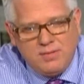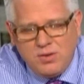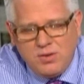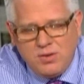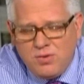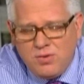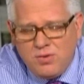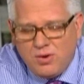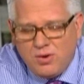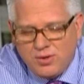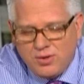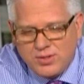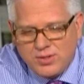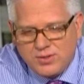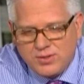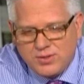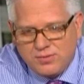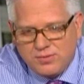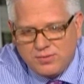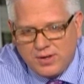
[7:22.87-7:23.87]
you
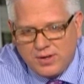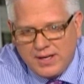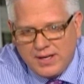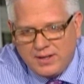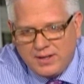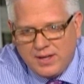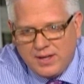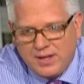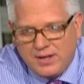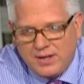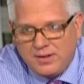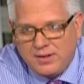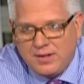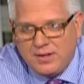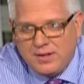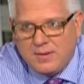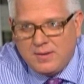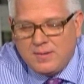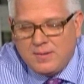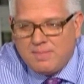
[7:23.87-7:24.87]
noticed, Frank, that
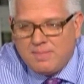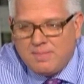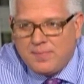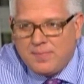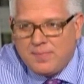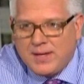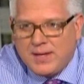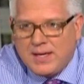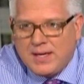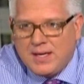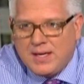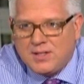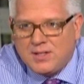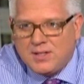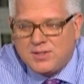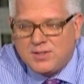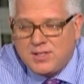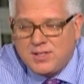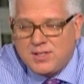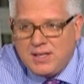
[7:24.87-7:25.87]
it
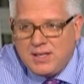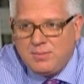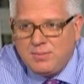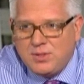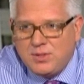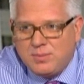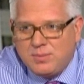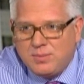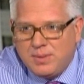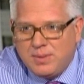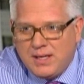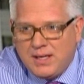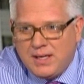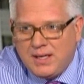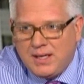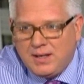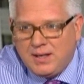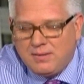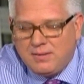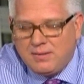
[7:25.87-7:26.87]
seems to
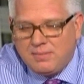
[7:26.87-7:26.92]
be